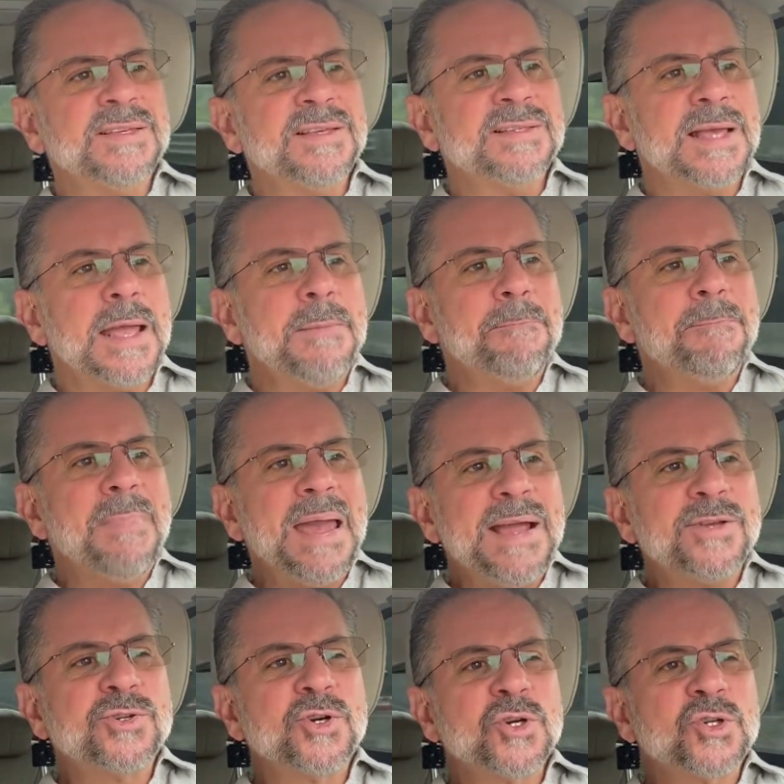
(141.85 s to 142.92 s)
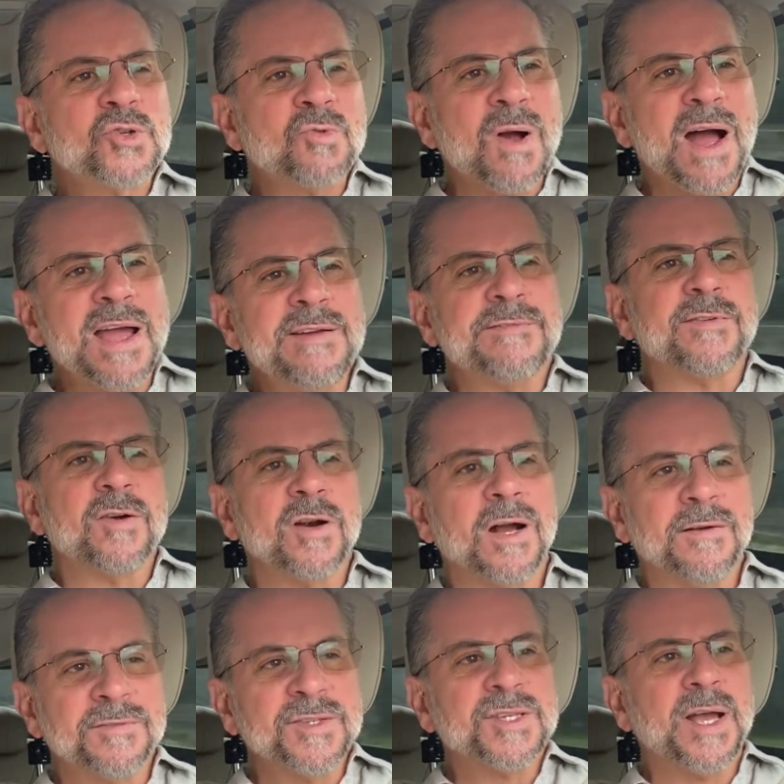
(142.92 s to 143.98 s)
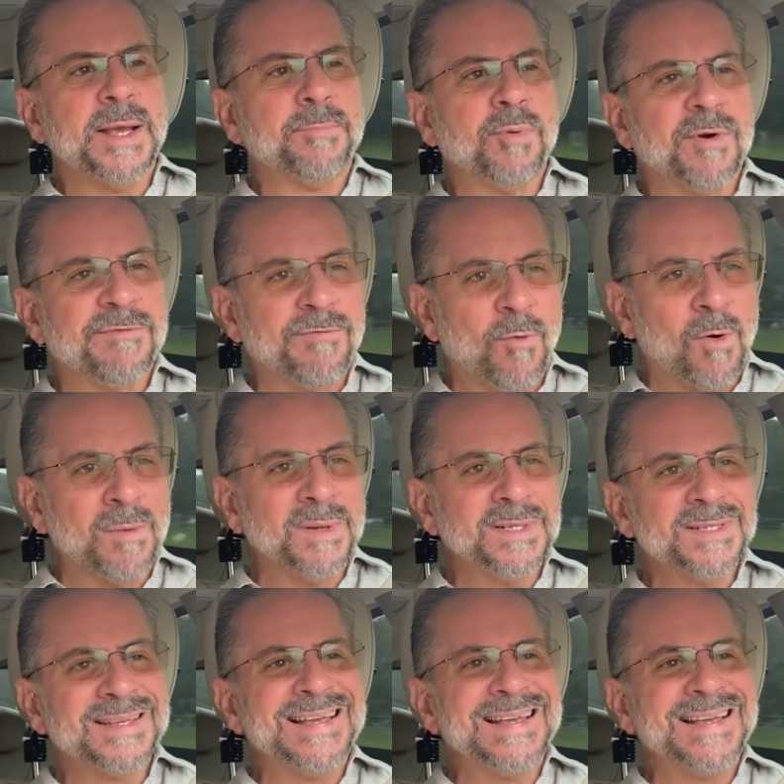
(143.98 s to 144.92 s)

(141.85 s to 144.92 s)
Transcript: is a major driver of site performance.